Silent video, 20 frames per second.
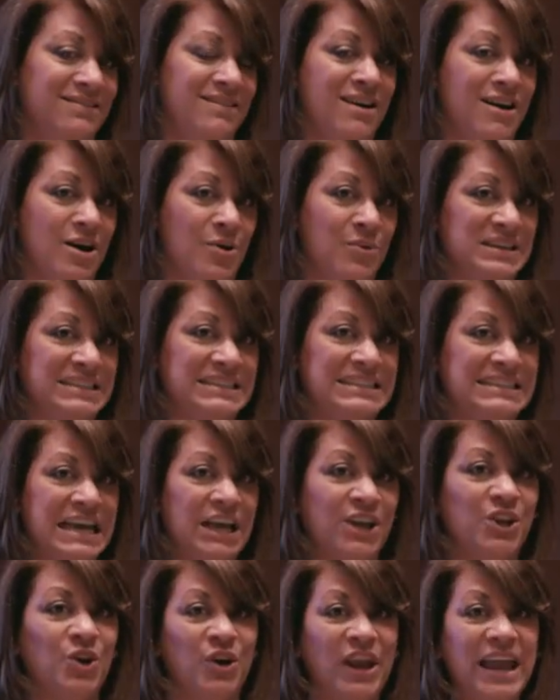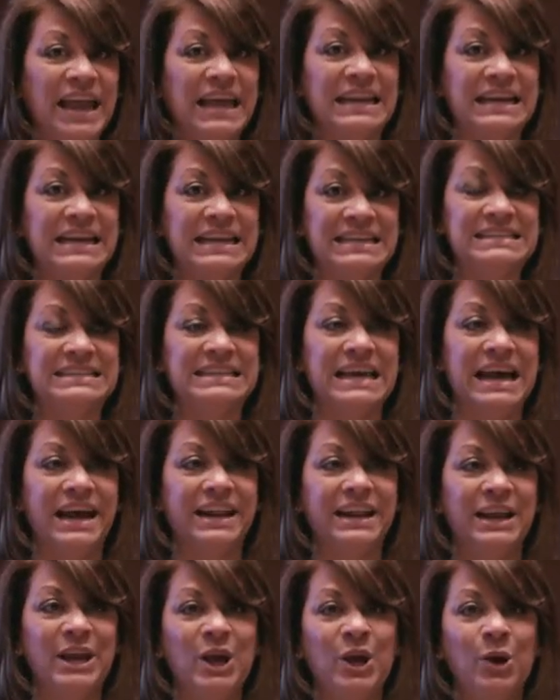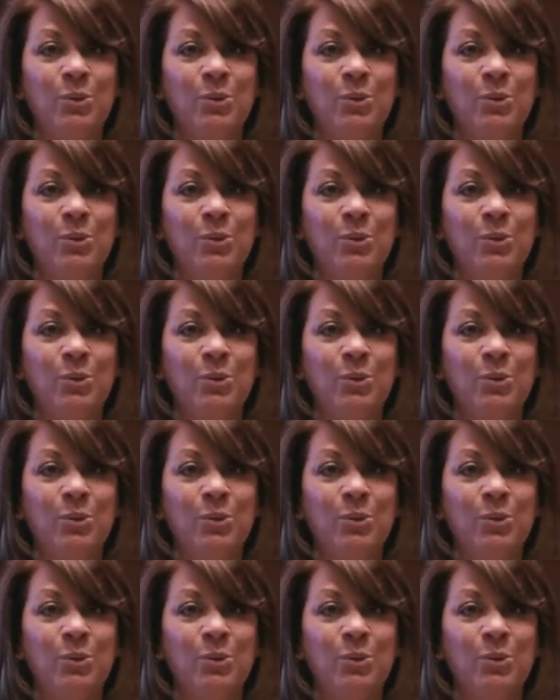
always tell your candidates that,